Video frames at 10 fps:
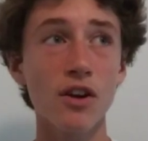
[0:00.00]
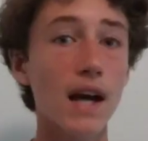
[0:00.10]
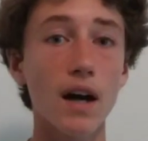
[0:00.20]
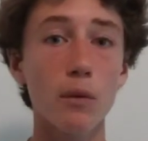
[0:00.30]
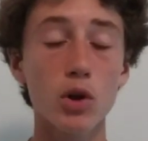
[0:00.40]

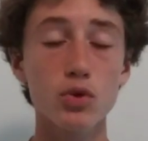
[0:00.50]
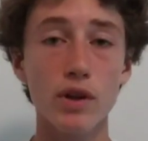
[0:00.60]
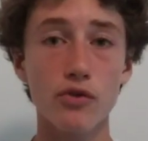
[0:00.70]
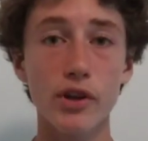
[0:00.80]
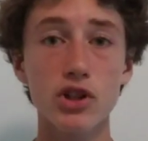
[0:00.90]
Yeah, once we hit
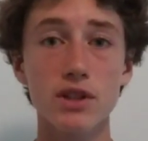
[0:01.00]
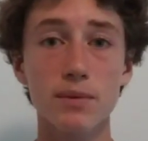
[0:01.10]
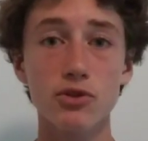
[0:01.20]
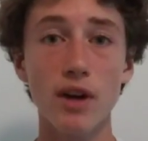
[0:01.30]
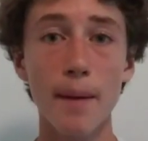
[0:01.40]
300
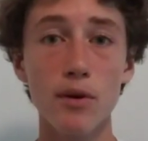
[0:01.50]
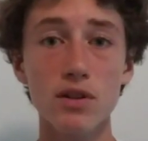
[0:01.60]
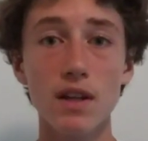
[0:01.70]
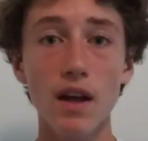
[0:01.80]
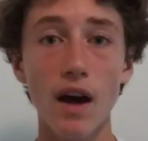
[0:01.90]

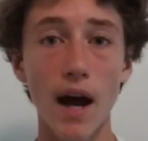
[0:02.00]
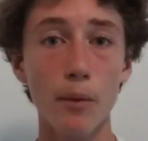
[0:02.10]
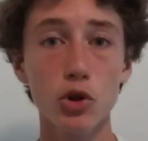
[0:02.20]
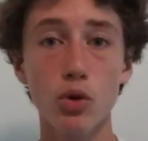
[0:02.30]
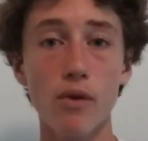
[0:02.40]
subscribers, I
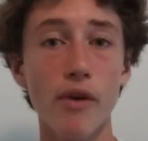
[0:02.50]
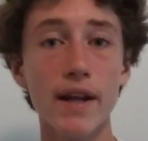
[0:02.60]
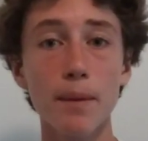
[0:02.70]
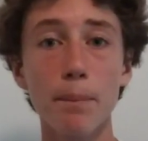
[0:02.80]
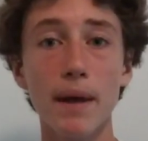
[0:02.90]
will do a
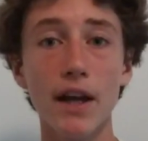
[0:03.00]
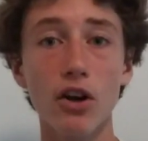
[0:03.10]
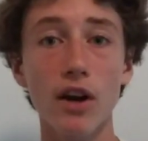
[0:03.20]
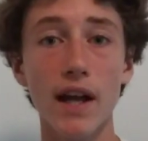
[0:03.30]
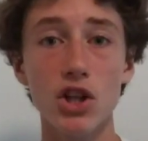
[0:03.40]
random picker
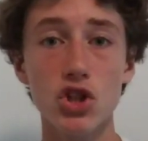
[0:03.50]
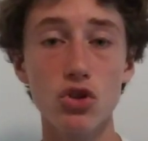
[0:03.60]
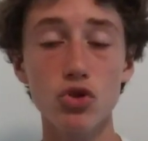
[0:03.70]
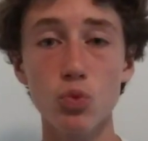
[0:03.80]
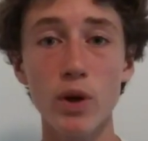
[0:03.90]
and
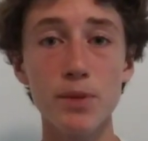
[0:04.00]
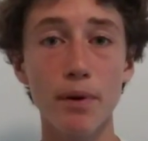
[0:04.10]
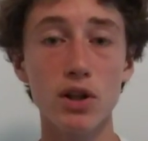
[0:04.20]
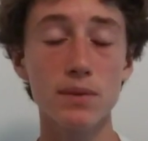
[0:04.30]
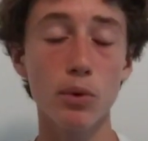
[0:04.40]
choose which
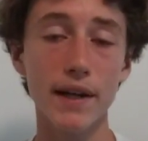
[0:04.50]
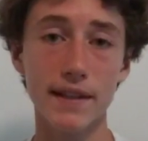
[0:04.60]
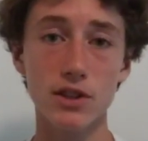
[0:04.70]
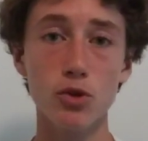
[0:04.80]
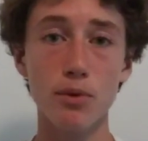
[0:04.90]
person will get
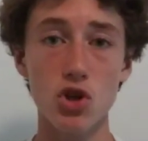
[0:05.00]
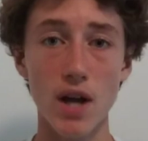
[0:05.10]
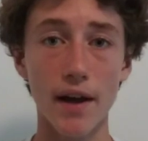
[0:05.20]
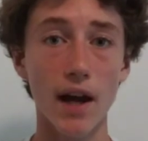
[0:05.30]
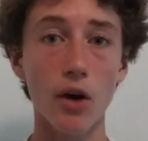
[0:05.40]
the super
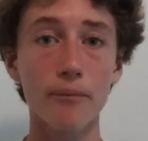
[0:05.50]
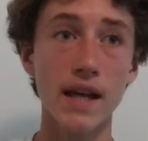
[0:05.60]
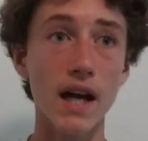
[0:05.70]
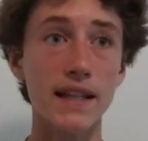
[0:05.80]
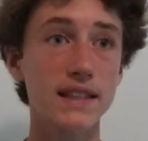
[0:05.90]
shout out.
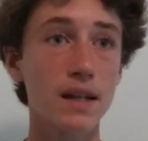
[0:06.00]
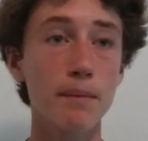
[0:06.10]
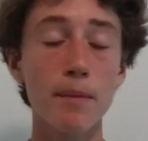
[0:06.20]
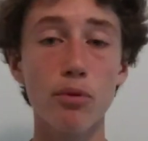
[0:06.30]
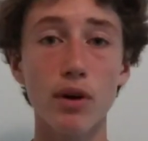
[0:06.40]
Yeah, it's gonna
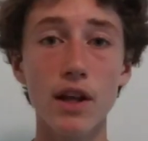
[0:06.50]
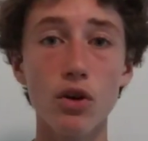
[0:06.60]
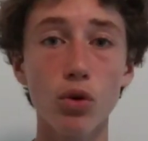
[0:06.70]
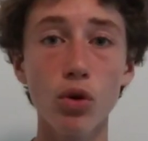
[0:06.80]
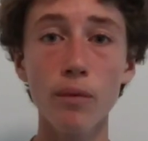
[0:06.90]
be pretty
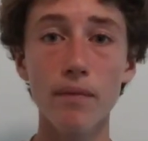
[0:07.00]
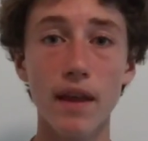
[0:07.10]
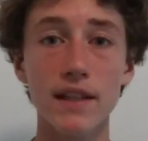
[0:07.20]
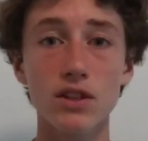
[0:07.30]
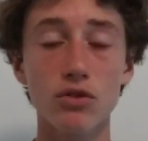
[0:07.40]
cool.
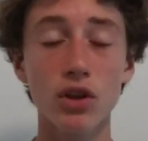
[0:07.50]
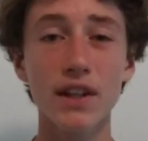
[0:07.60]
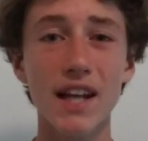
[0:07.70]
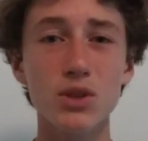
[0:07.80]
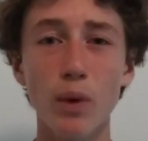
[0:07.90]
It's a really
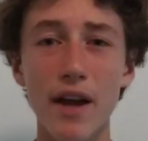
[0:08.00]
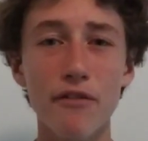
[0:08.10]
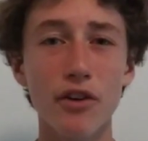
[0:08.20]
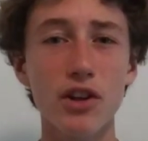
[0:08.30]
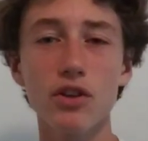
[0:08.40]
nice way
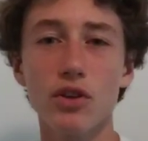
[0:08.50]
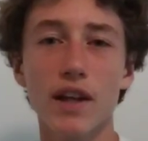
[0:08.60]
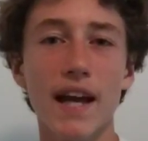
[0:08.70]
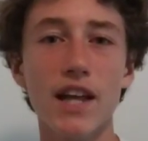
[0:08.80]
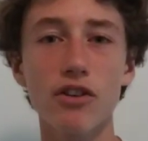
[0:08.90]
for you to
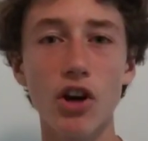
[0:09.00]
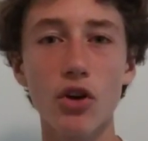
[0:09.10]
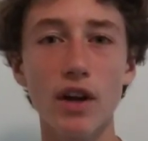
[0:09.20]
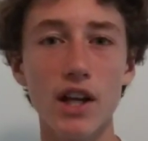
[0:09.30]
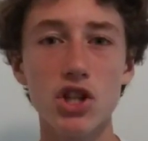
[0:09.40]
get your own
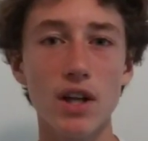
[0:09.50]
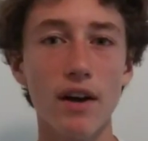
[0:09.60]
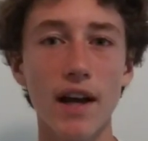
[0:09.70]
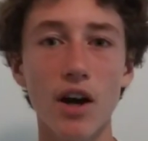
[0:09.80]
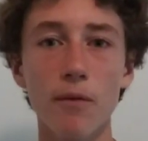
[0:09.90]
nice shout
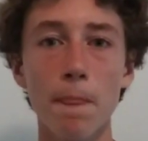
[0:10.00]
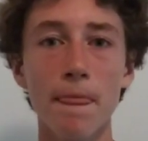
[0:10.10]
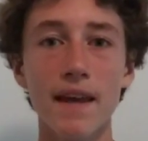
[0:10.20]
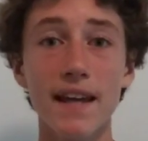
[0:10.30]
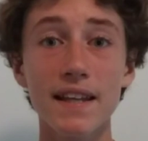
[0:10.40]
out,
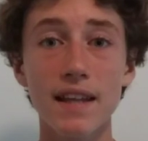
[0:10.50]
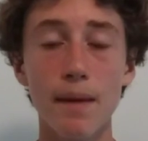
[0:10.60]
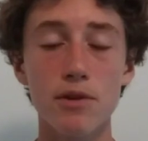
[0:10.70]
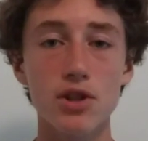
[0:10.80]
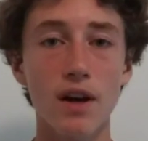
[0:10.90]

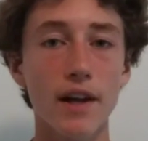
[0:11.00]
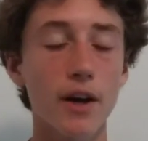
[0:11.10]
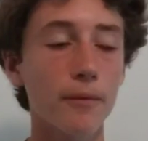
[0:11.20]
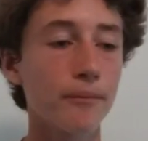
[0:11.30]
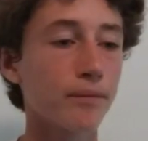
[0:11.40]
in-depth shout out.